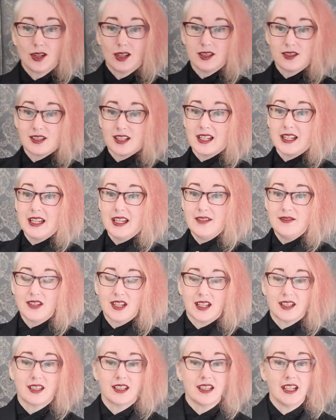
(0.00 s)
sleeves
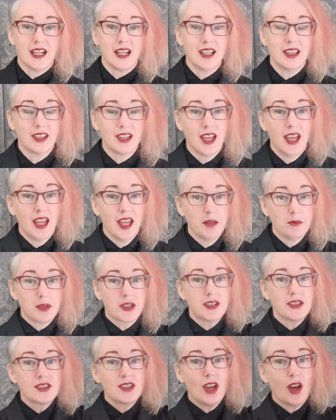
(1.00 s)
underneath
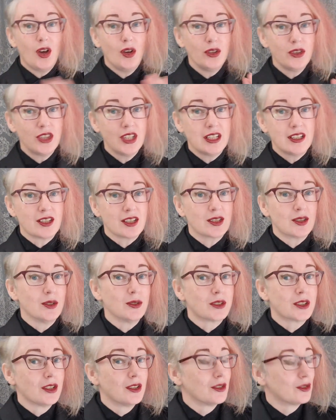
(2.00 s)
because the whole thing just
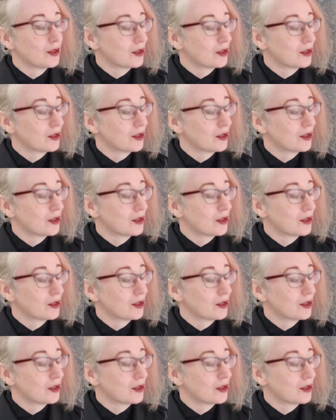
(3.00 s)
looked